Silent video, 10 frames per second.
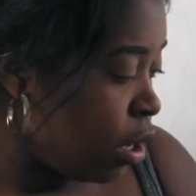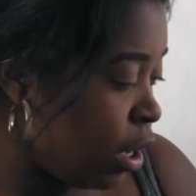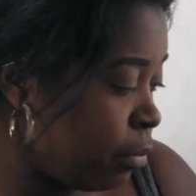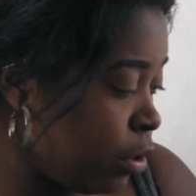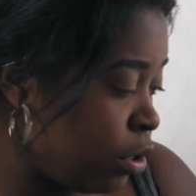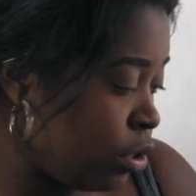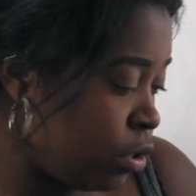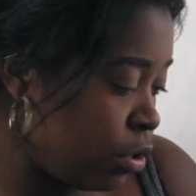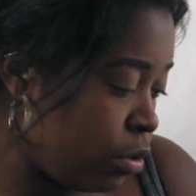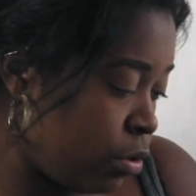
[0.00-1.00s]
I'm going to
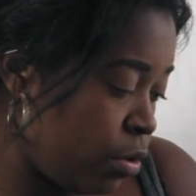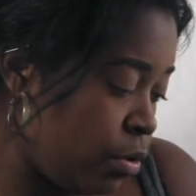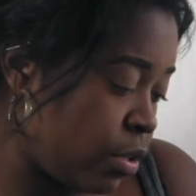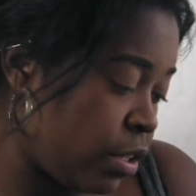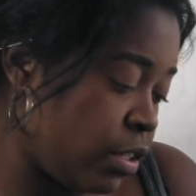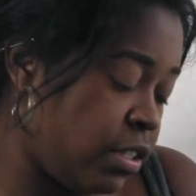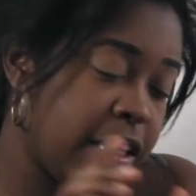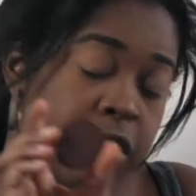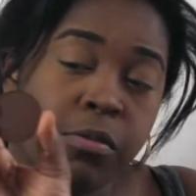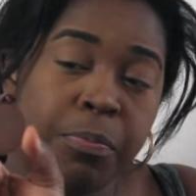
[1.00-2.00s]
use
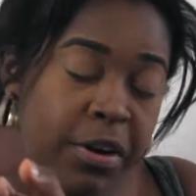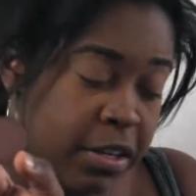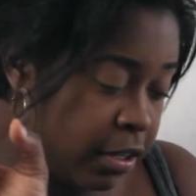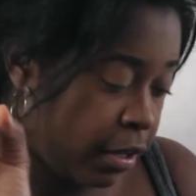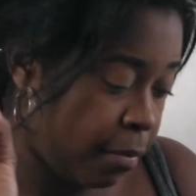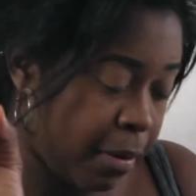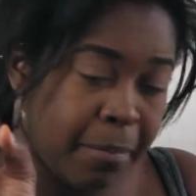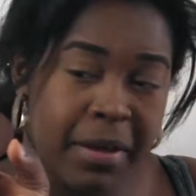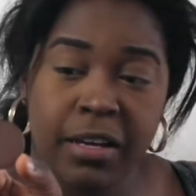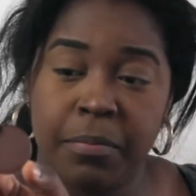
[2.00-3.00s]
Deal Breaker by
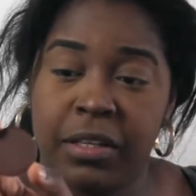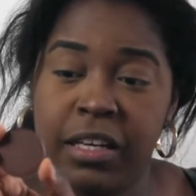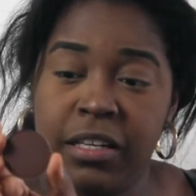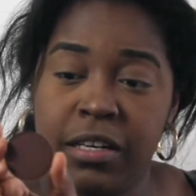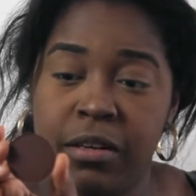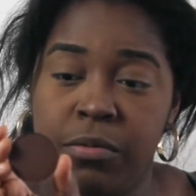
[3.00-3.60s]
Makeup Geek,